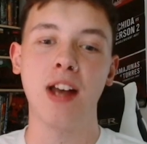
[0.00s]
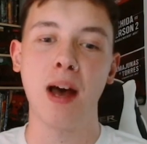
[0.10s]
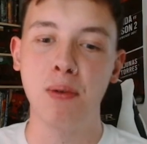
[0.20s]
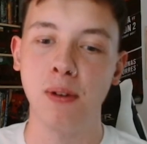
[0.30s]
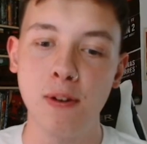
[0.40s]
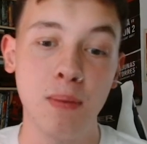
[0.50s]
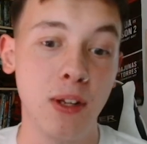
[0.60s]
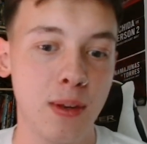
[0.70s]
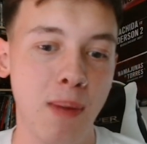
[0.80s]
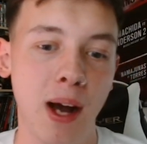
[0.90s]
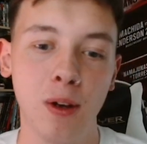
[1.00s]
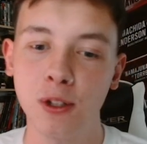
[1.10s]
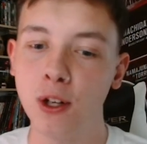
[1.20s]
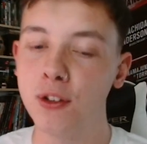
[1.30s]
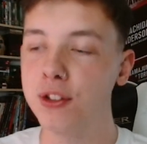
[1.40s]
happen. Could we see Paulo
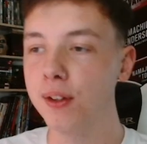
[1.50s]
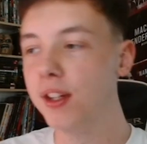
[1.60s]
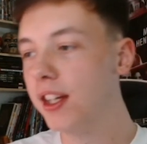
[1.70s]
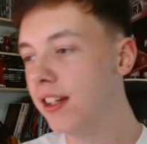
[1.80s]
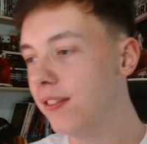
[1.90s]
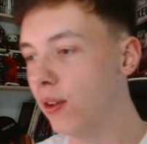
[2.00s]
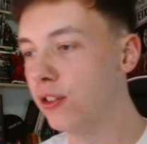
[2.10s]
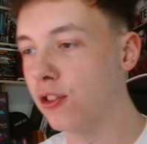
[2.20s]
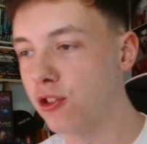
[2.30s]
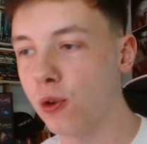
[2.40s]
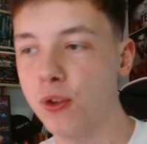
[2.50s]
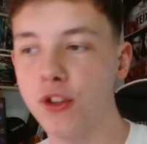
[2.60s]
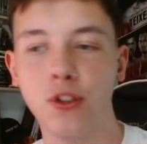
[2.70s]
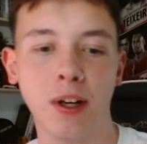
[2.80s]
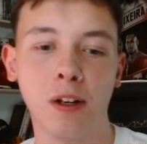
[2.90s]
Costa versus Sean
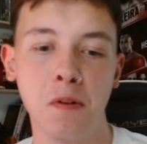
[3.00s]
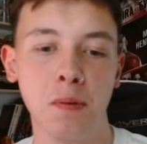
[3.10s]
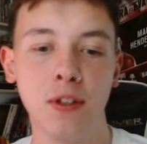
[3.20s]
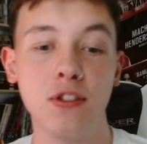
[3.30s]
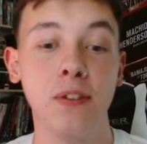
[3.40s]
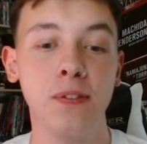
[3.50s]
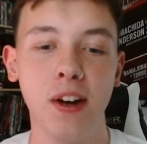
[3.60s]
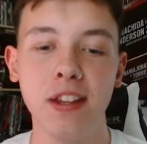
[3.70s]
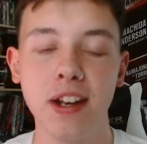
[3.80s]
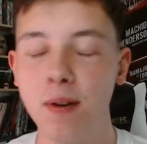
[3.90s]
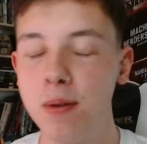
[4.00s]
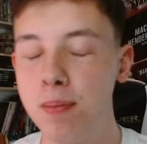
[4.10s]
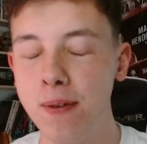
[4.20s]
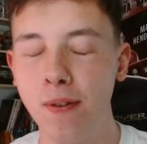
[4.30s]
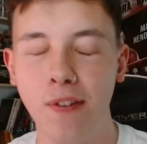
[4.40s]
Strickland, which is a fight that I would
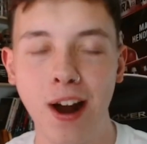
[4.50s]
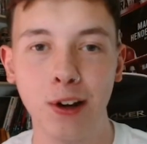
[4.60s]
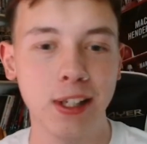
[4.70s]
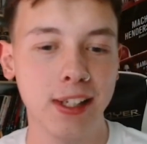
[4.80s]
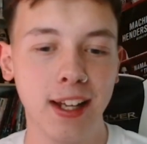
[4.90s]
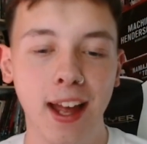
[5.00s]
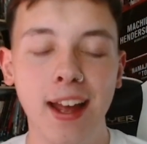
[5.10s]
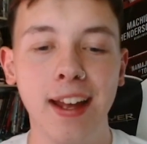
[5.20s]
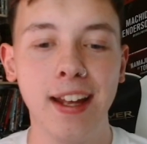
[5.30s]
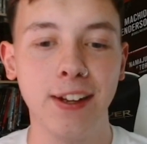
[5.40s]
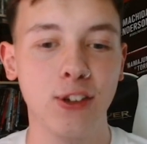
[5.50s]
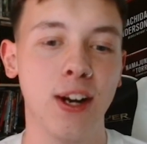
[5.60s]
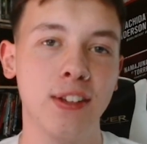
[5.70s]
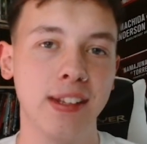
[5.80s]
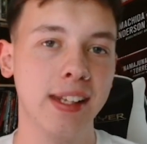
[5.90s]
be very
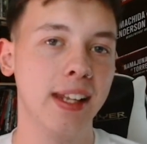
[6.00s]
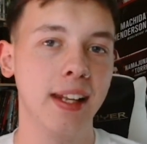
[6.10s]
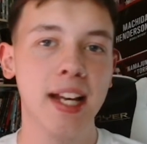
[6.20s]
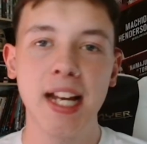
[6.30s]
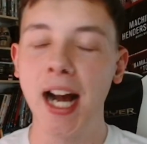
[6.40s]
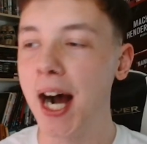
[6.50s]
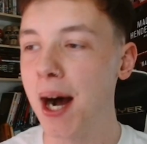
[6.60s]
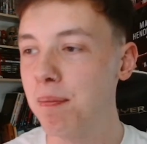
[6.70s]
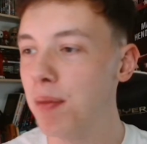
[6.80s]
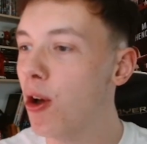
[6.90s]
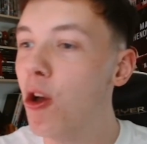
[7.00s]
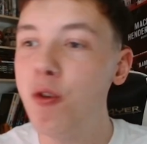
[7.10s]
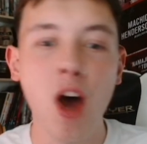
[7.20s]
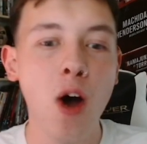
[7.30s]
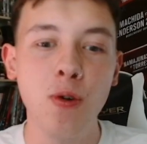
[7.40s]
interested in. But who
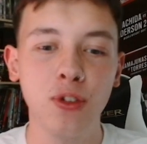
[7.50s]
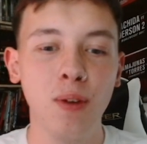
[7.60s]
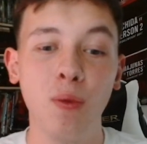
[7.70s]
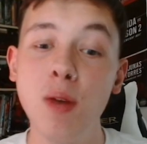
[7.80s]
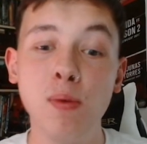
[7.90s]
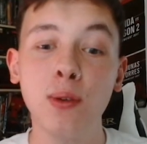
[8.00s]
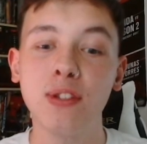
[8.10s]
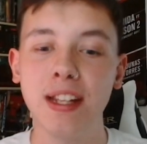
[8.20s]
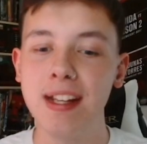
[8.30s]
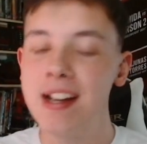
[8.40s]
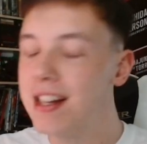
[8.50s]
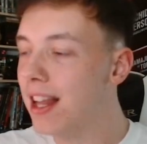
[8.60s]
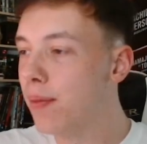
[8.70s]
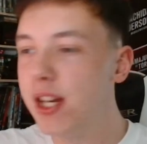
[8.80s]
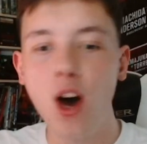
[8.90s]
knows? We will see.
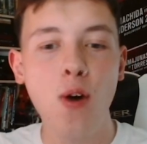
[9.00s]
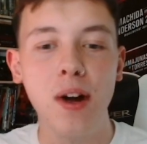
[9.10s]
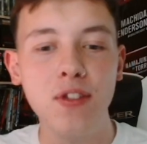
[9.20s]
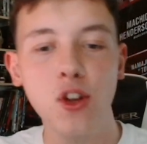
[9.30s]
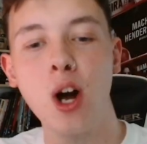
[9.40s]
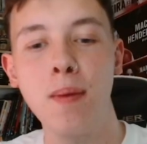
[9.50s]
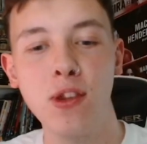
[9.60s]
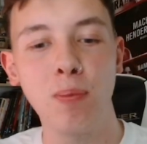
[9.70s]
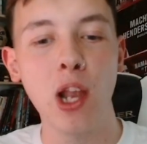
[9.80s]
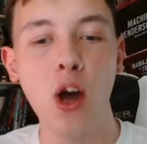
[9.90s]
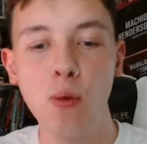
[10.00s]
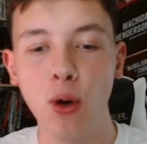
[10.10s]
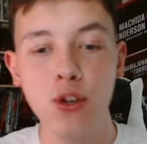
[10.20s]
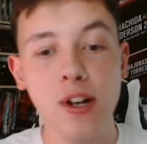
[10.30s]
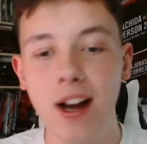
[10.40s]
Let me know in the comments below
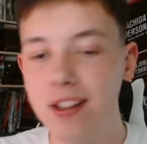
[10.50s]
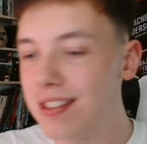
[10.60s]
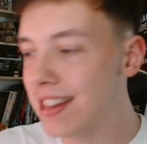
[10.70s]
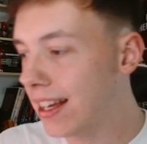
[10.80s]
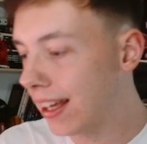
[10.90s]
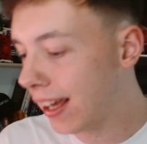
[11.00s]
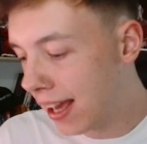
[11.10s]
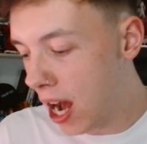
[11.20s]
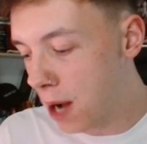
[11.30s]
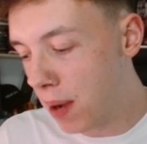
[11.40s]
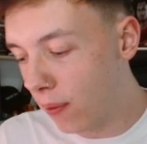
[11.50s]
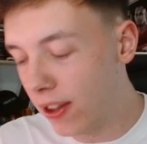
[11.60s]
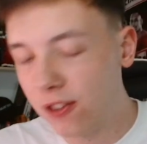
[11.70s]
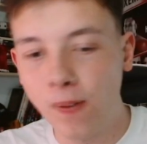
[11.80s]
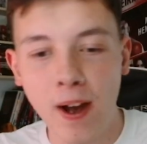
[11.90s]
what you guys think about
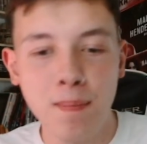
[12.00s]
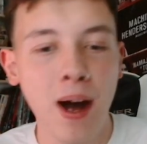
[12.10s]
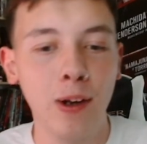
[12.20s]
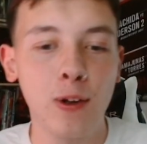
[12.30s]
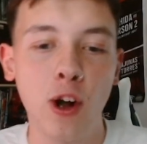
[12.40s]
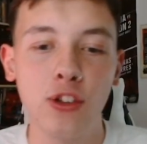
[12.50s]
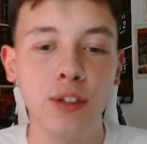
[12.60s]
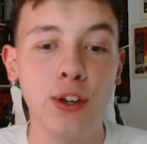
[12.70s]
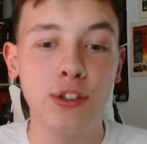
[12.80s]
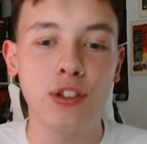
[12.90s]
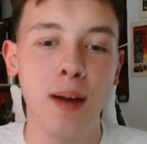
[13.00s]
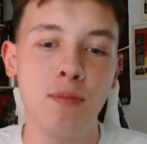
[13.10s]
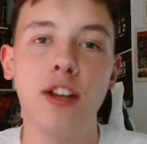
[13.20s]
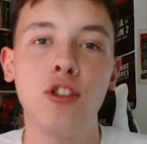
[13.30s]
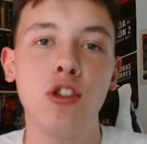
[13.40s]
this fight, Paulo Costa versus
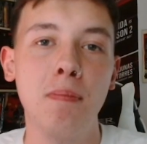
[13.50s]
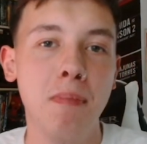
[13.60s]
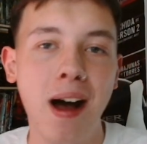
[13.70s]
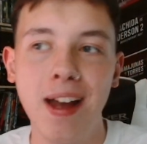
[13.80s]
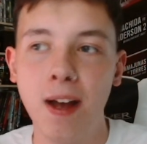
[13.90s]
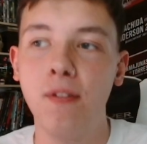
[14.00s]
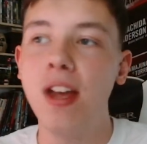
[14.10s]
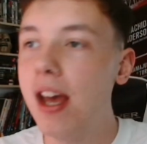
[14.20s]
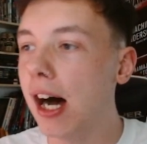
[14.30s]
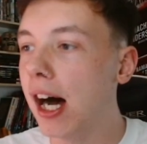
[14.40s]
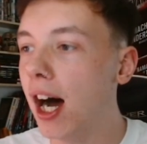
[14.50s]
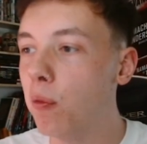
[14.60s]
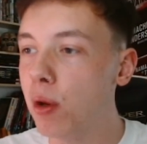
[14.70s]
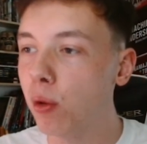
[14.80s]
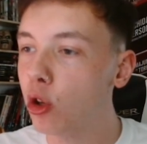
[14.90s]
Khamzat Chimaev.
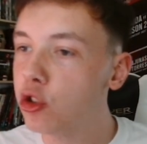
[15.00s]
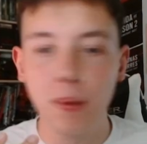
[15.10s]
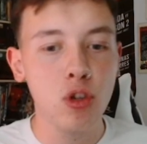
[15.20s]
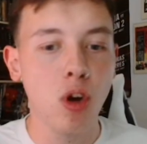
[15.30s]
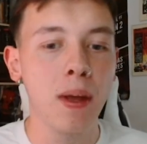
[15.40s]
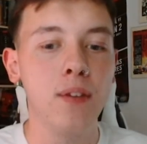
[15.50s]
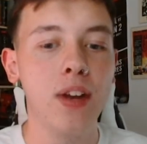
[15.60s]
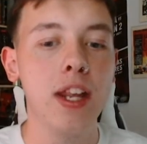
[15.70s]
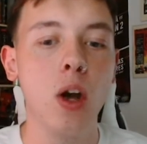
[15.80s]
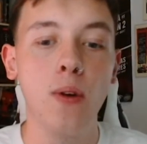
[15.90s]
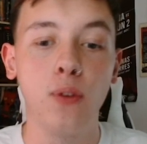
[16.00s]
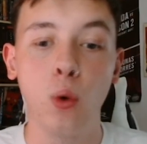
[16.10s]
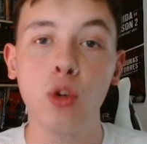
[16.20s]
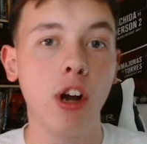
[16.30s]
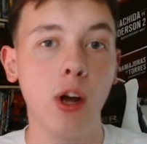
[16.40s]
We will also be dropping a video
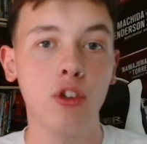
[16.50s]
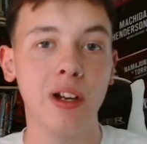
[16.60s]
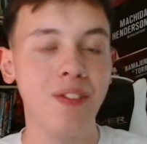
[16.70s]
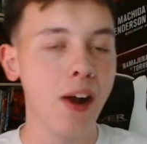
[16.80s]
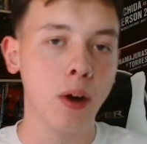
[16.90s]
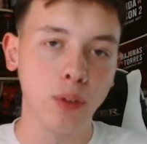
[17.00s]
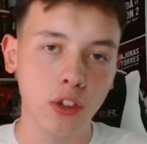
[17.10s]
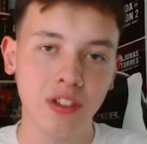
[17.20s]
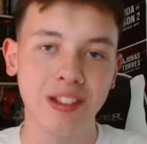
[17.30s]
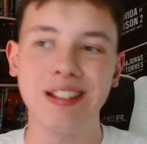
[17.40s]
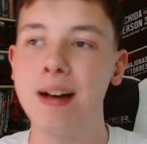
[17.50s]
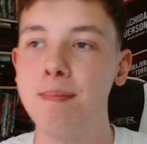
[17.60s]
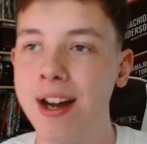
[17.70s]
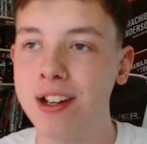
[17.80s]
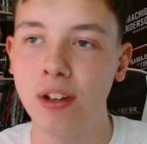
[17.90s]
for Charles Oliveira versus Islam
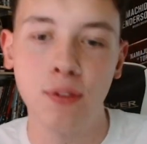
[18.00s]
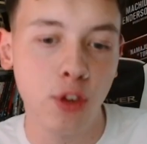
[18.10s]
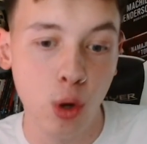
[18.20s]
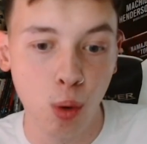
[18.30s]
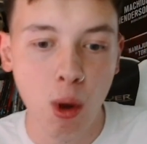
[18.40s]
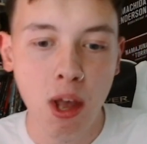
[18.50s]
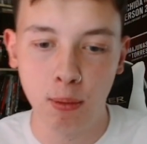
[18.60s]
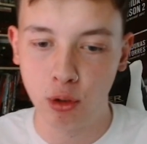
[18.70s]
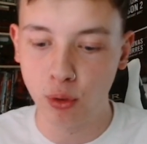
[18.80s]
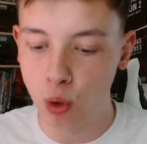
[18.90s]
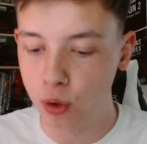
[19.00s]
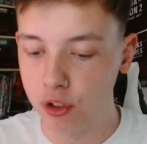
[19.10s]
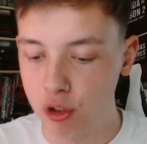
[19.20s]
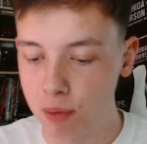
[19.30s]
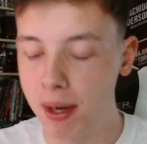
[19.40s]
Makhachev 2, which of course
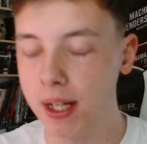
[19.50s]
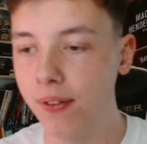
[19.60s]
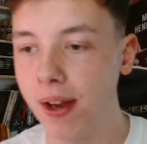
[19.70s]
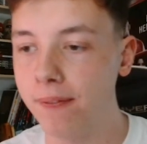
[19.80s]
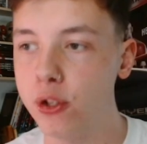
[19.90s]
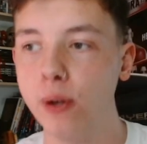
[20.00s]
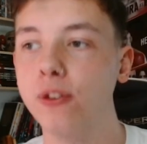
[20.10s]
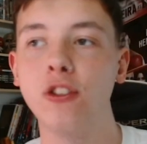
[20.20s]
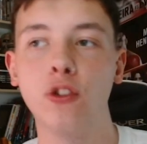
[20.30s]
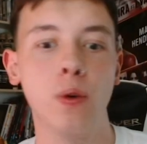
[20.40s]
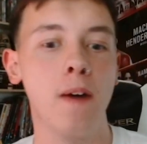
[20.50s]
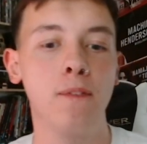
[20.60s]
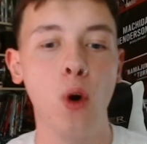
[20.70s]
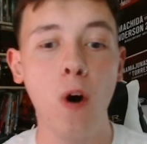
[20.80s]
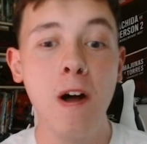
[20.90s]
is your main event for UFC
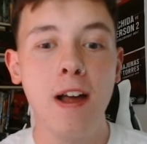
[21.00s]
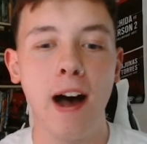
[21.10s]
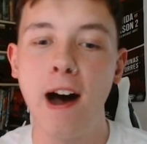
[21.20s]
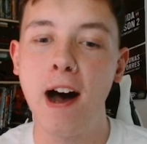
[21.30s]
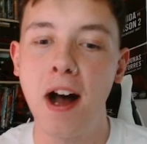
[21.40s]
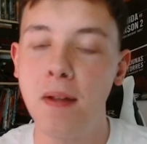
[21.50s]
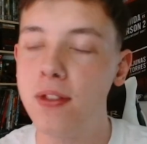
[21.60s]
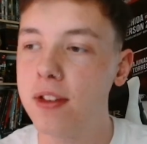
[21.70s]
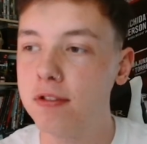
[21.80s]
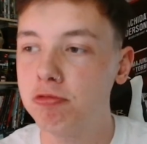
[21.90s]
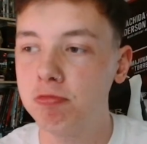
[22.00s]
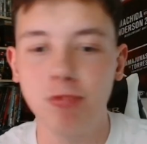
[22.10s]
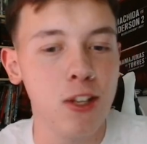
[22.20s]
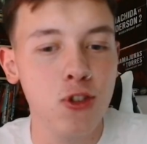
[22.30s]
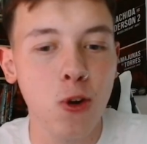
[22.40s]
294. And
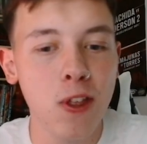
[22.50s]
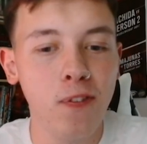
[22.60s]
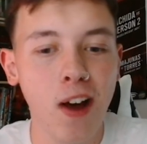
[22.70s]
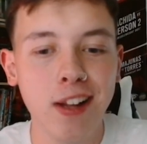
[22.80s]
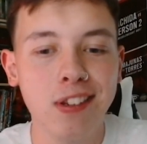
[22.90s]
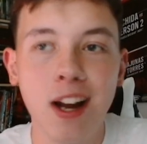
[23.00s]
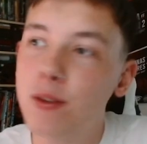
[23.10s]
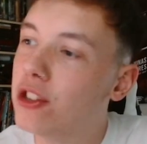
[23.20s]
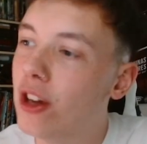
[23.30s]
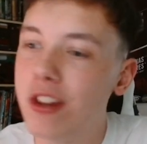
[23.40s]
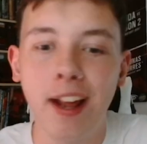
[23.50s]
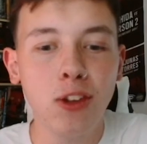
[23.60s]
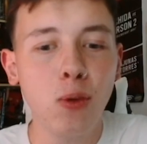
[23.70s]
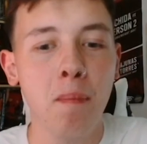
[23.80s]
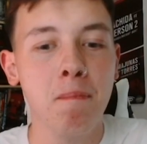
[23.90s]
enjoy the fights, and I'll see you on the
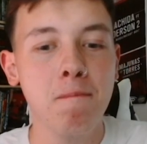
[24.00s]
next one.